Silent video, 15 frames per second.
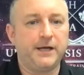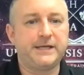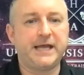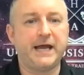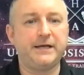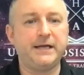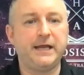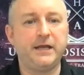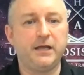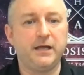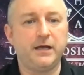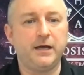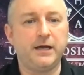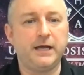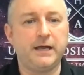
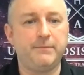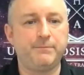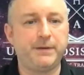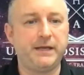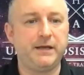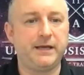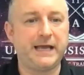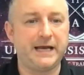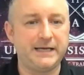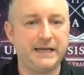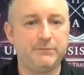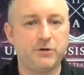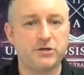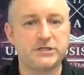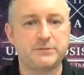Can
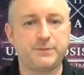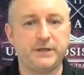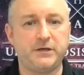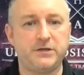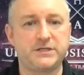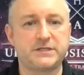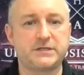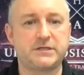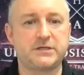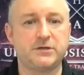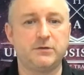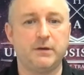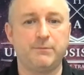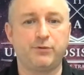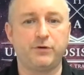hypnosis be used
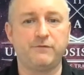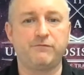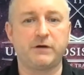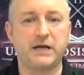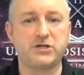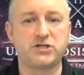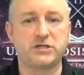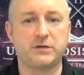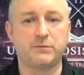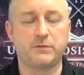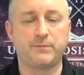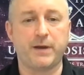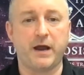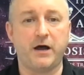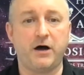to improve relationship with
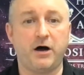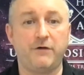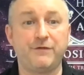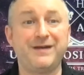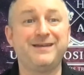better half?